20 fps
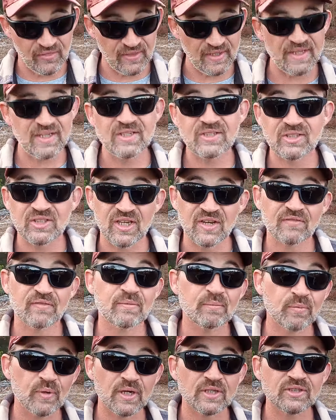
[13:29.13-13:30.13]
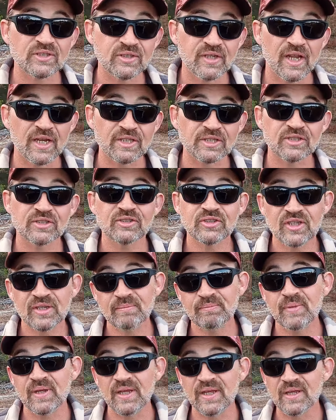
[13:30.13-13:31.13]
these different presentations
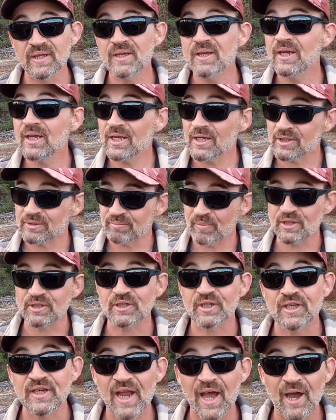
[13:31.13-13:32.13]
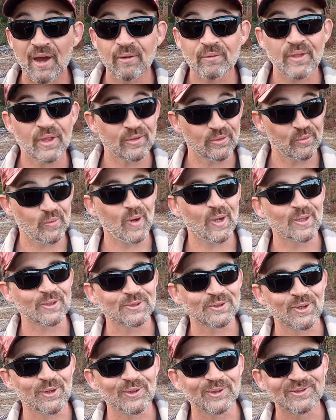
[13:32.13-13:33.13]
can be, especially now that the
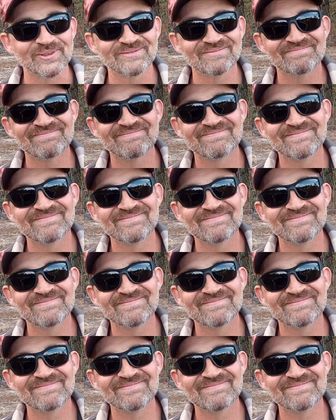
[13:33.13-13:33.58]
water's cold.